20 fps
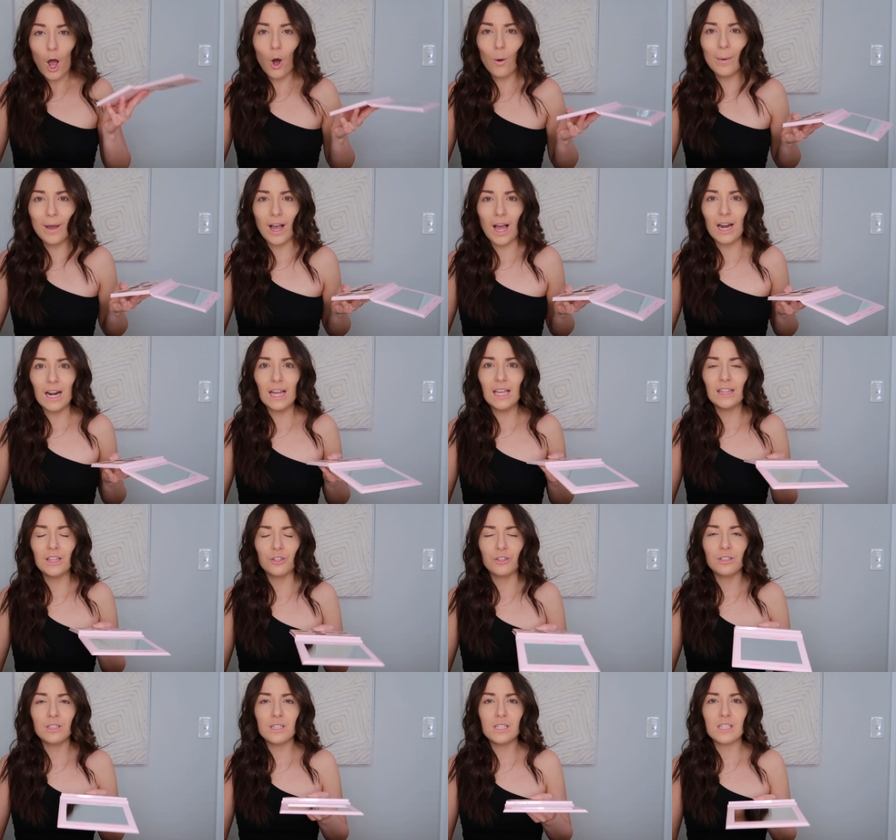Oh my god, it
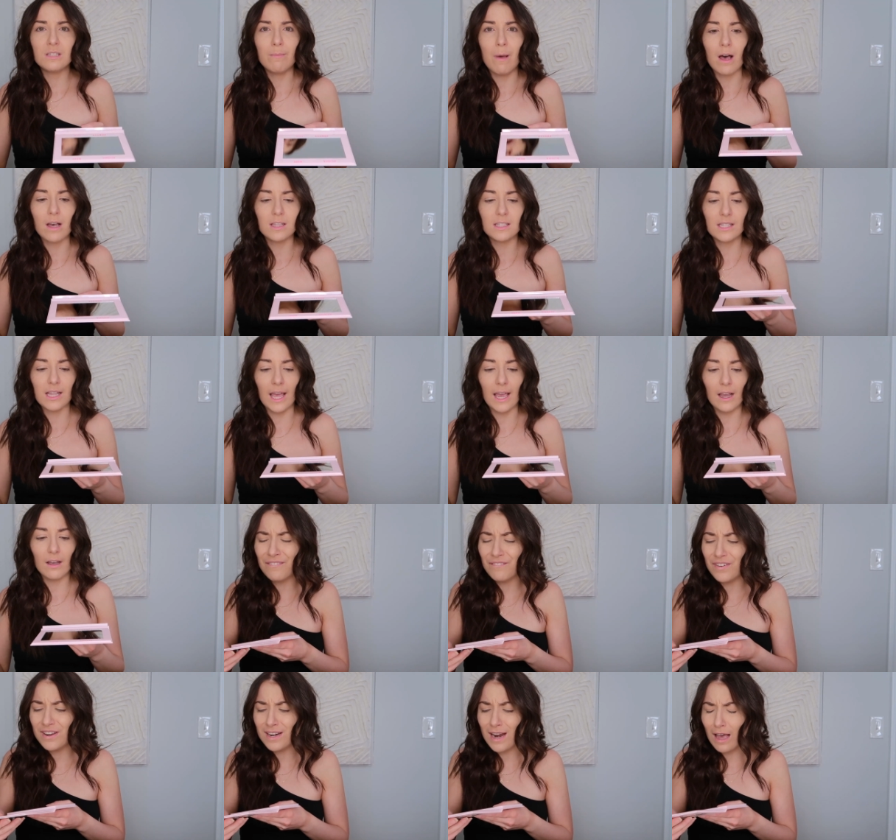literally smells like
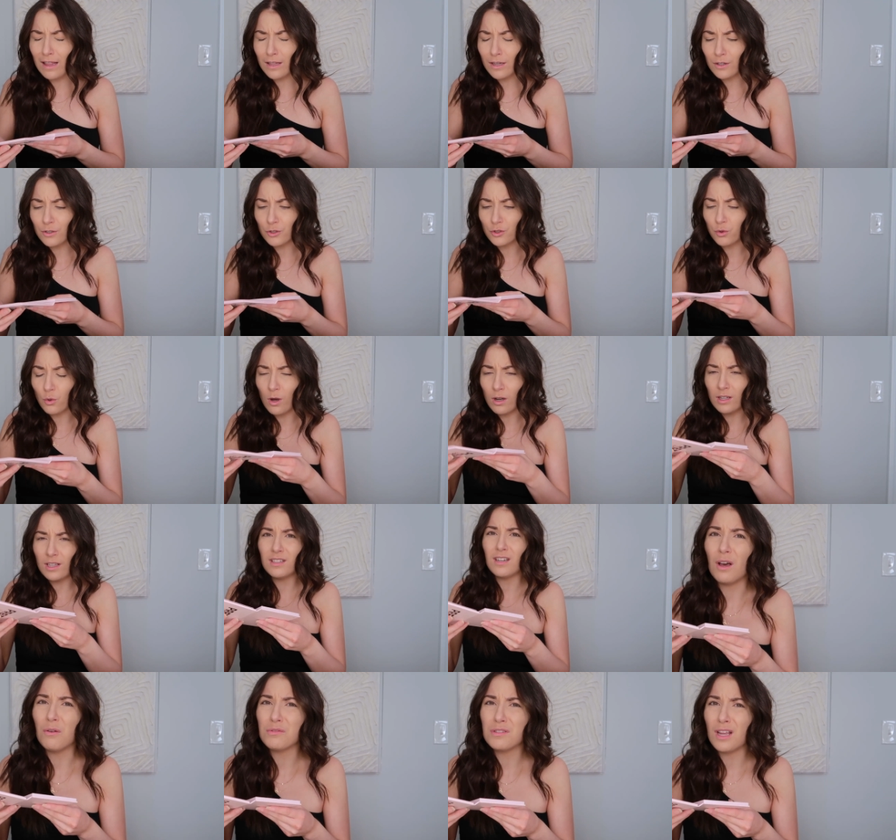vanilla or
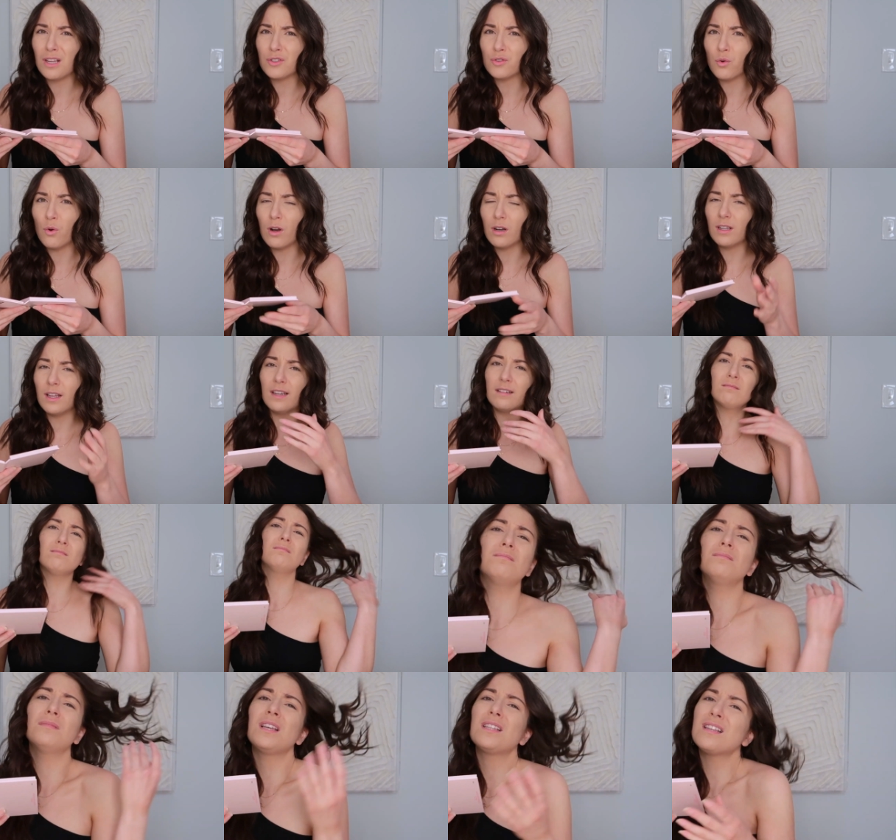chocolate. No, it's not chocolate.
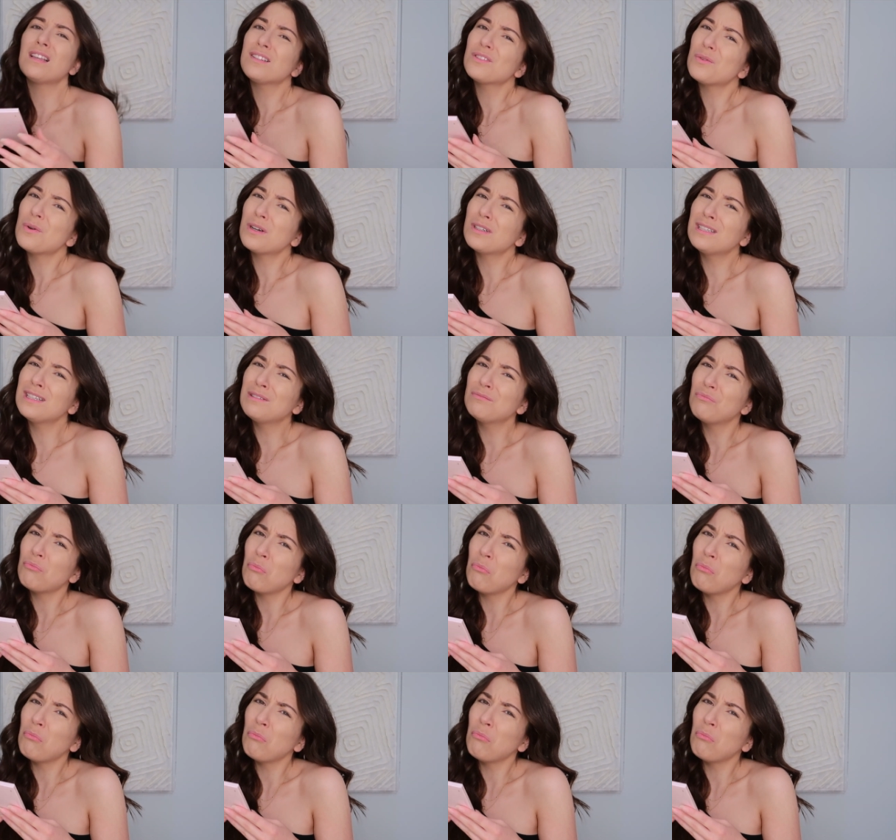Is it chocolate?